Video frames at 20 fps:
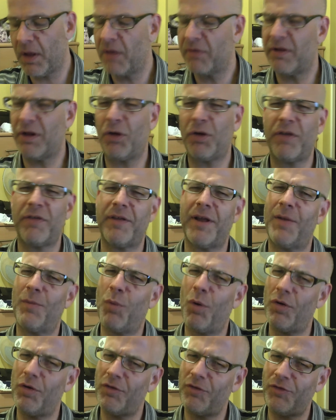So like I said,
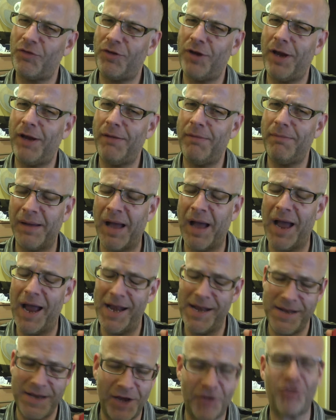once you
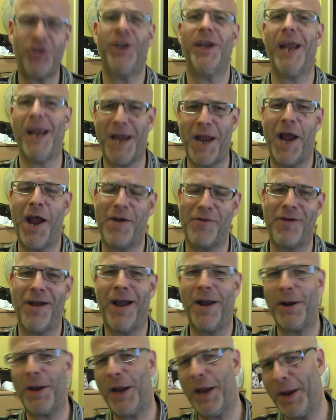initially get your head
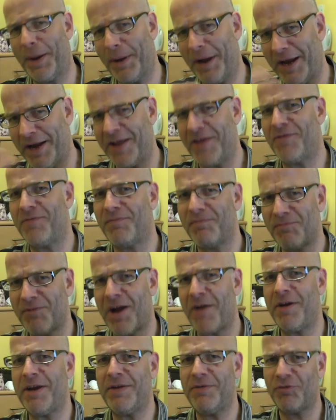around it, it is
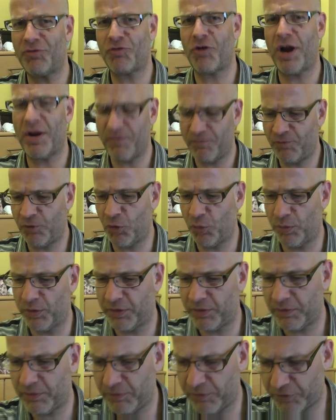very
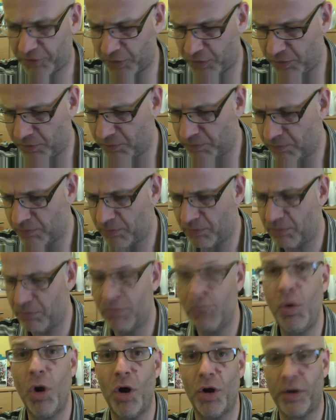straightforward to
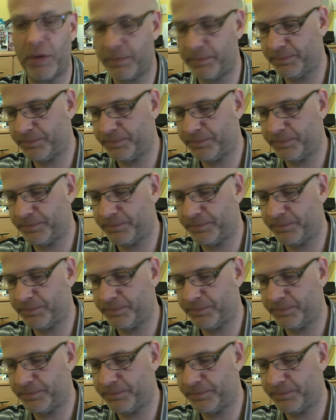work.